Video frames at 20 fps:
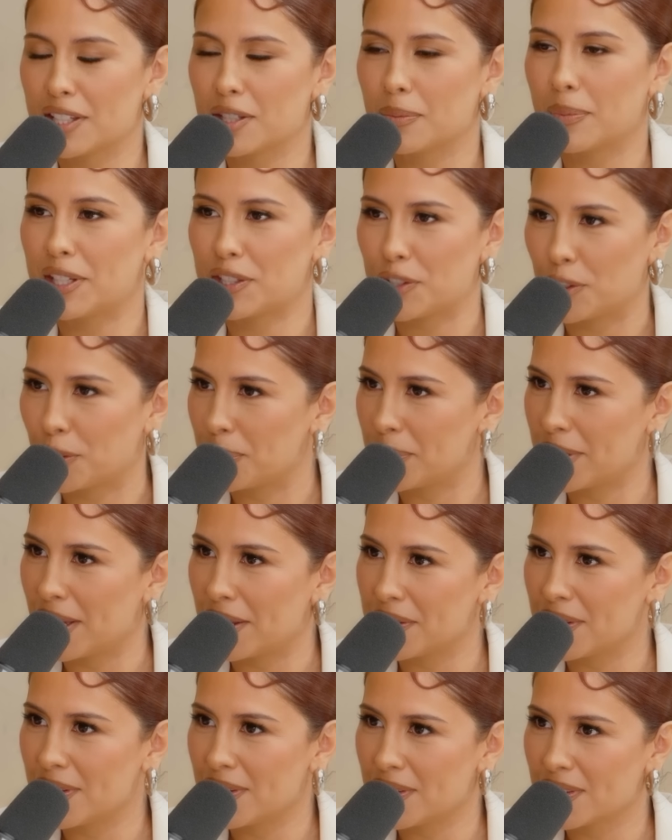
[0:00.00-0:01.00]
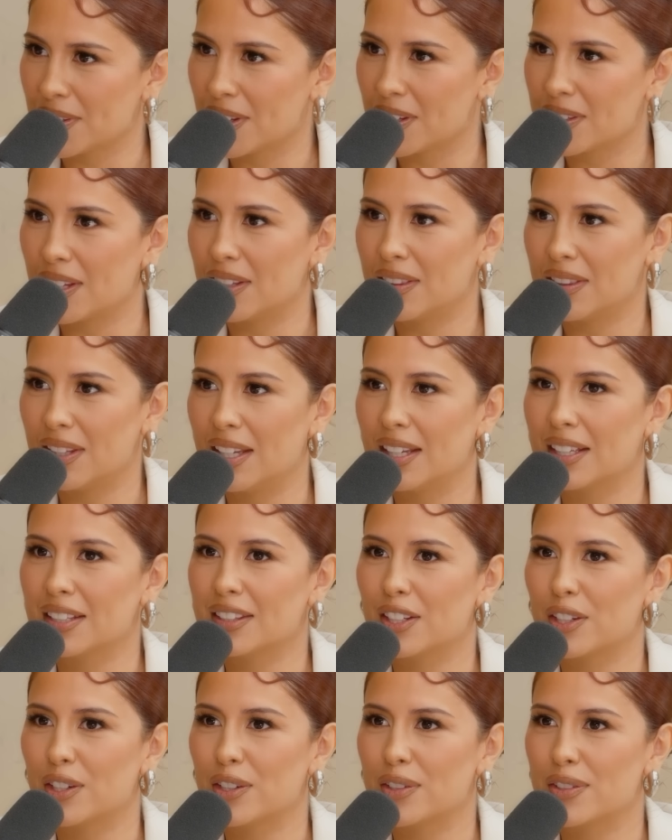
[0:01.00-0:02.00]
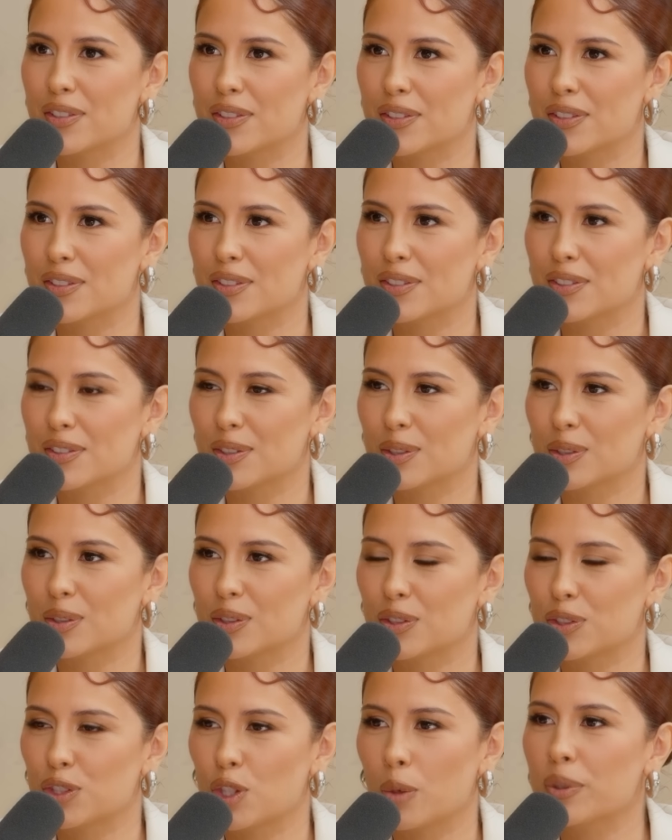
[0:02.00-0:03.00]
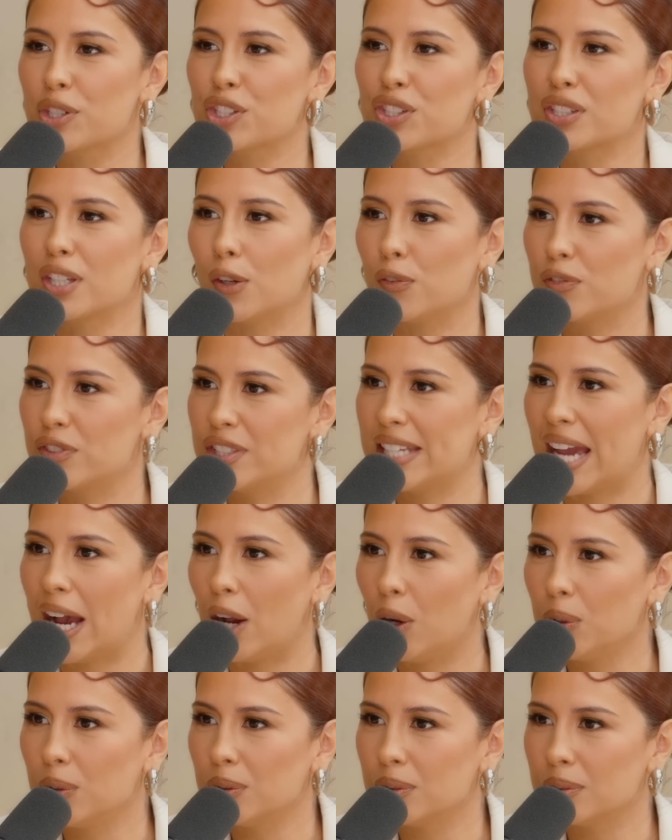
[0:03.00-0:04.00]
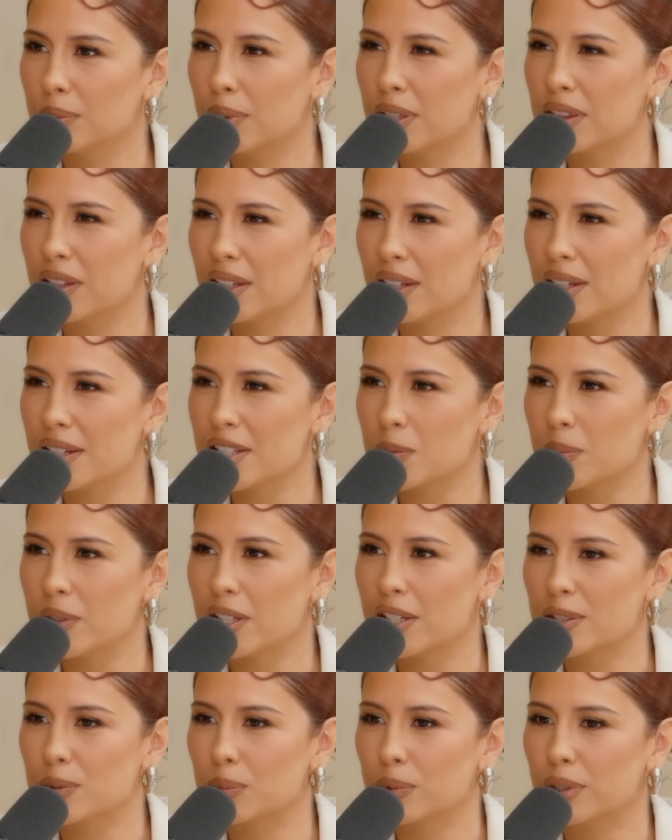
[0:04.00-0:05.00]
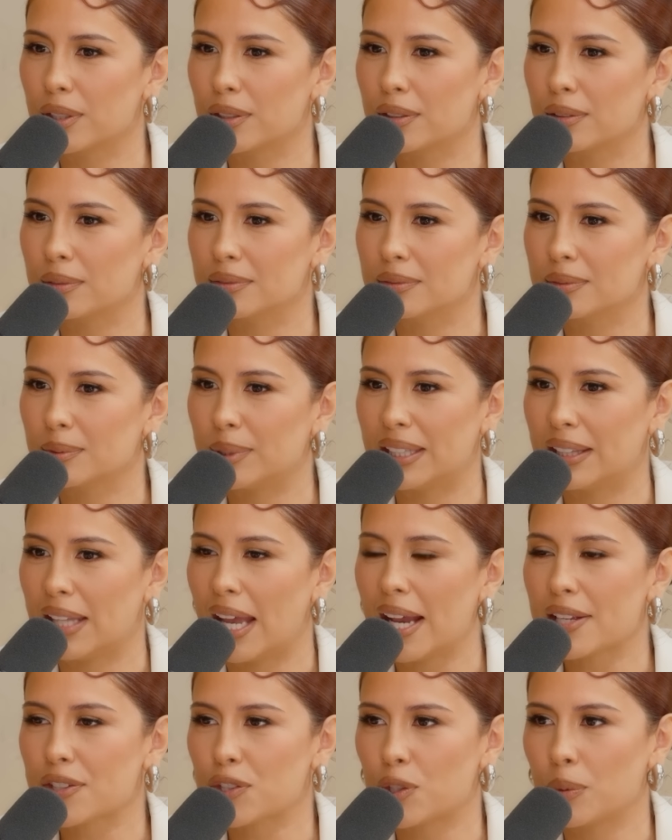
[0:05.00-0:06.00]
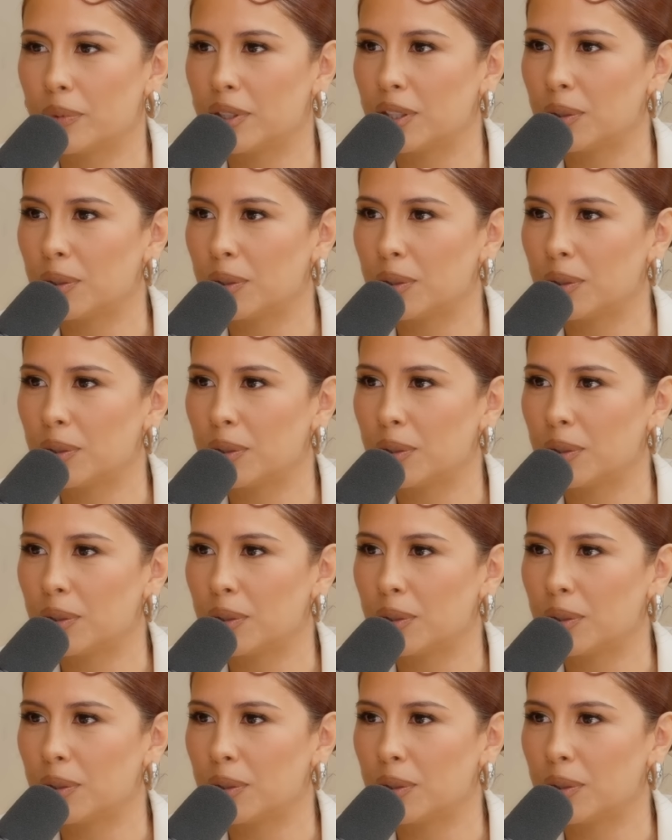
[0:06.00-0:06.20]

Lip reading: of my circumstances. Because I think there's so much self-doubt within us because we lack so many